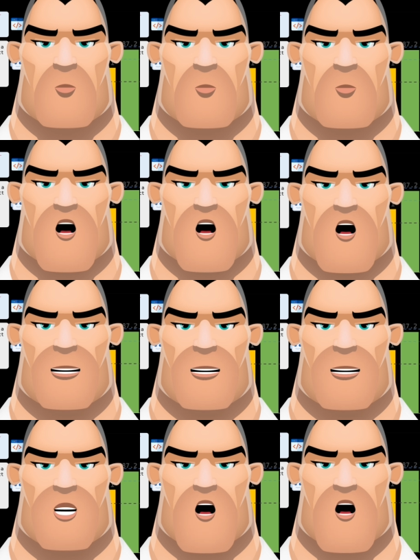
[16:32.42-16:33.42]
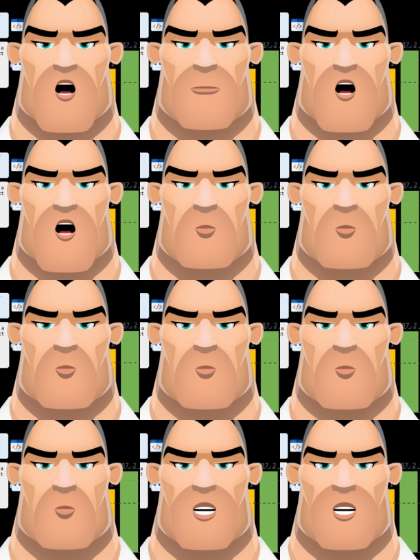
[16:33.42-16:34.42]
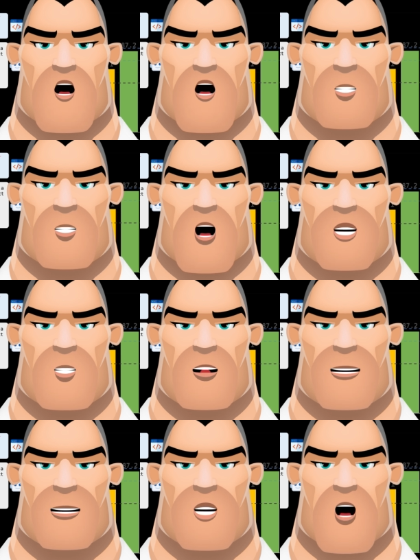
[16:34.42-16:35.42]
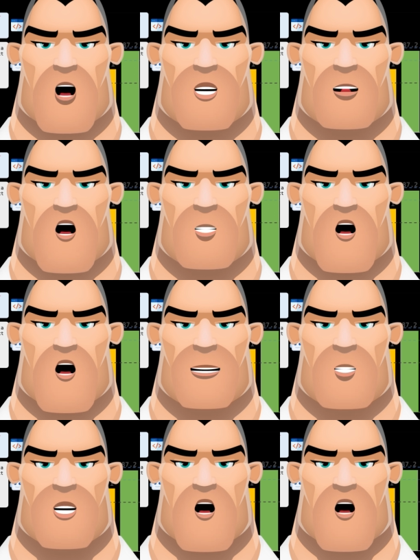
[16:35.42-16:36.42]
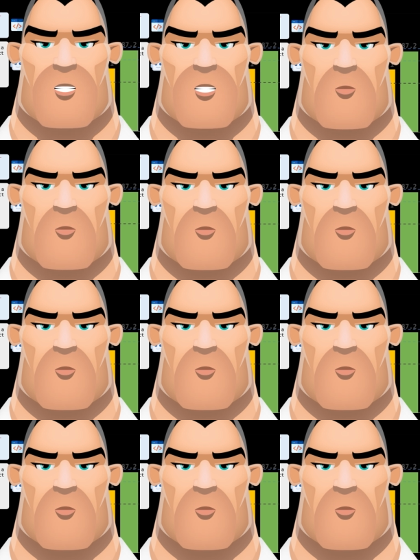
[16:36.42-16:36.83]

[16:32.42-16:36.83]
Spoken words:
we're going to use it in our logging. What's the practical impact of that logging change?